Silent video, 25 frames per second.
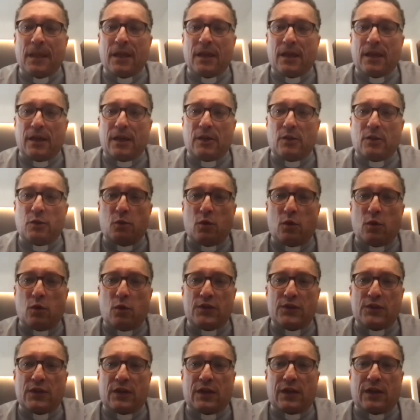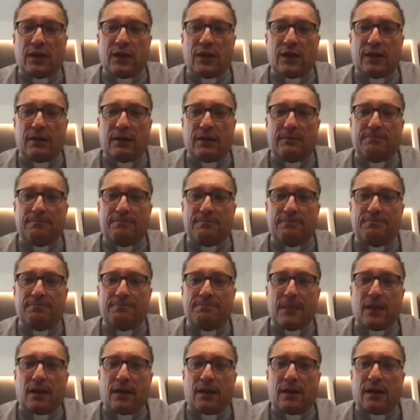It was
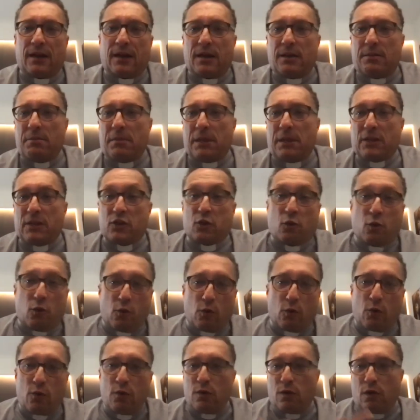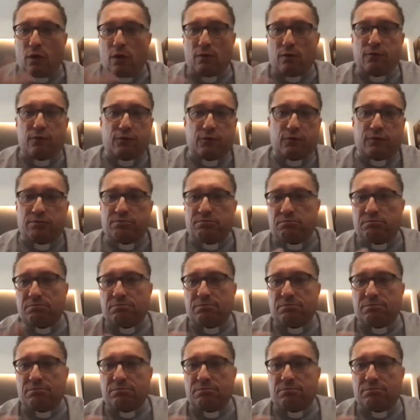a school of